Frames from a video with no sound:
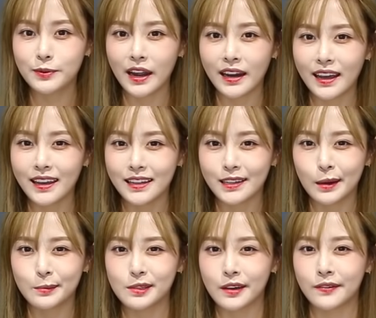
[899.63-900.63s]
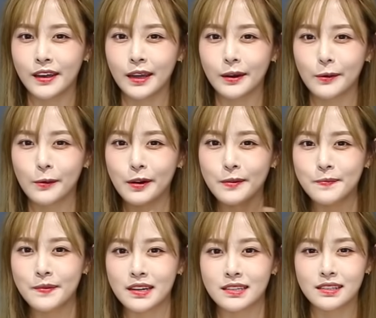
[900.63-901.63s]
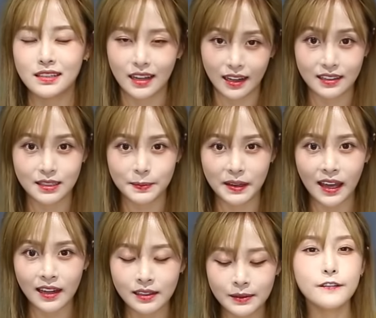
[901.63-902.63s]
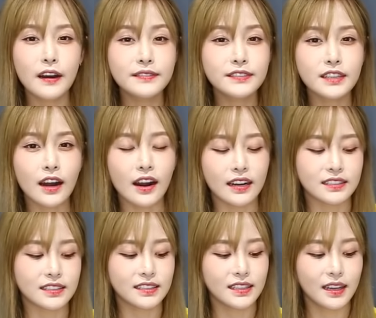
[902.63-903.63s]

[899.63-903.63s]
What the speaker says: rating in terms of hit or miss. Let's begin. 5 stars.